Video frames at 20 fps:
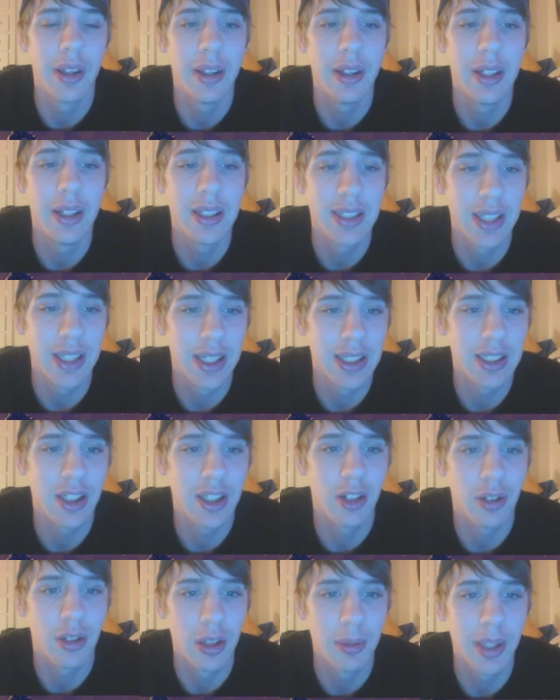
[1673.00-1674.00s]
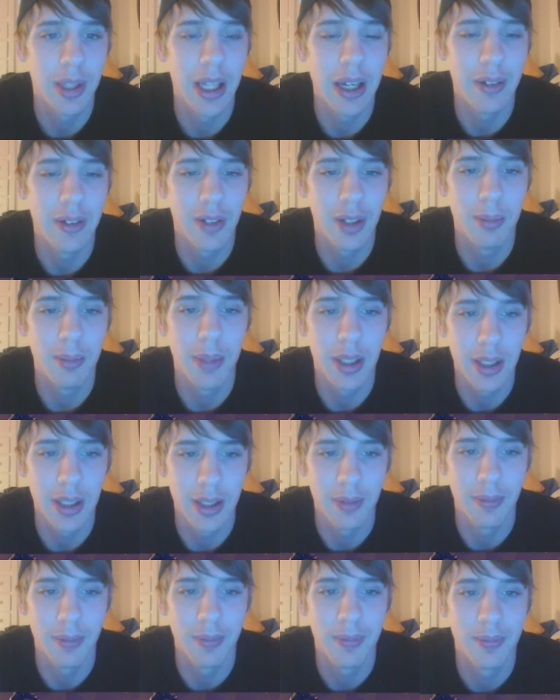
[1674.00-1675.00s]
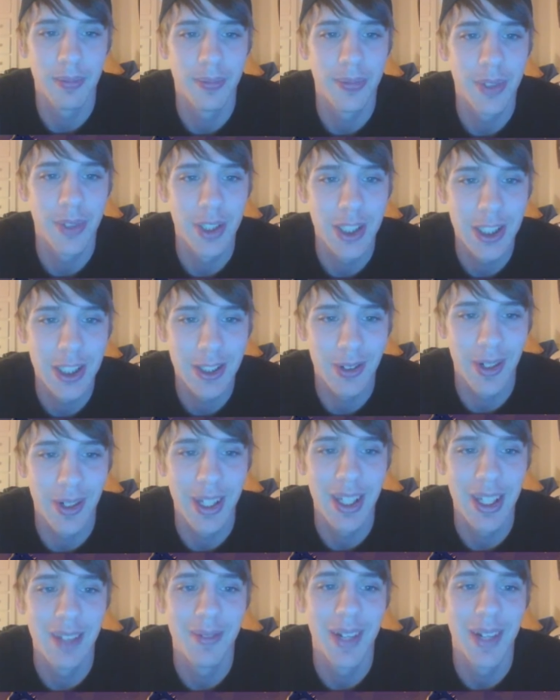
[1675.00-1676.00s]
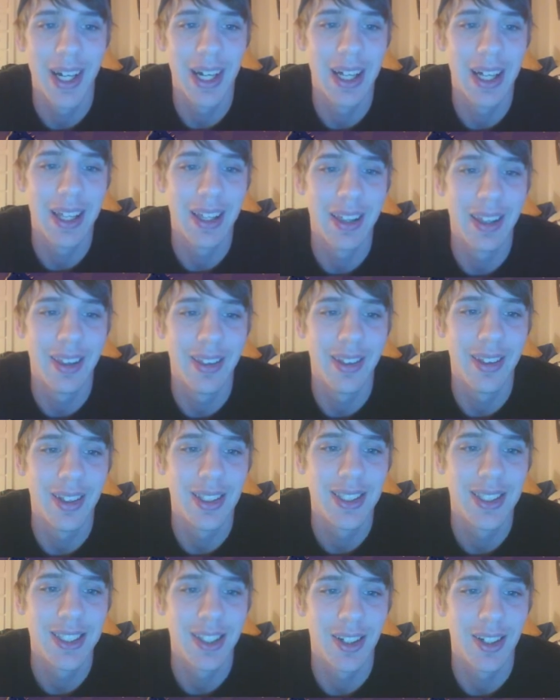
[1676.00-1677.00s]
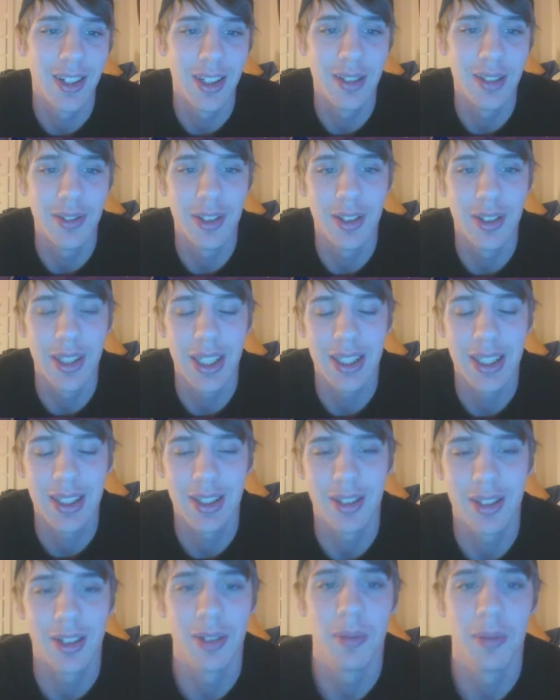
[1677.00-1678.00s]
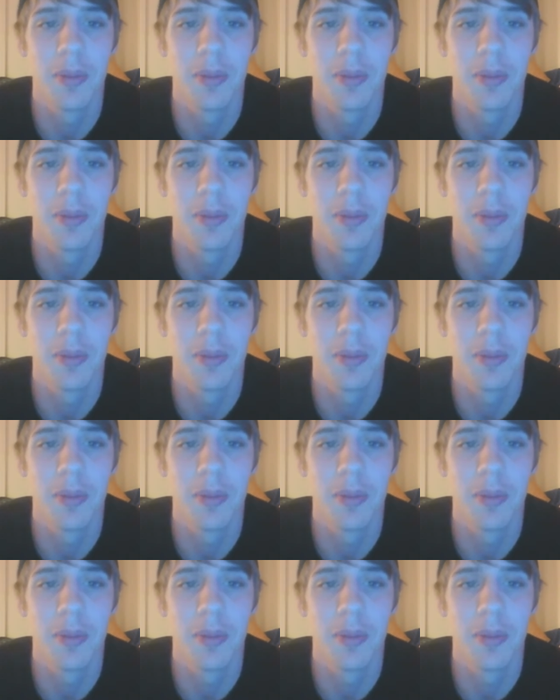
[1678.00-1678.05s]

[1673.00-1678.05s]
it says corrupt every minion. Destroy them at the start of your next turn.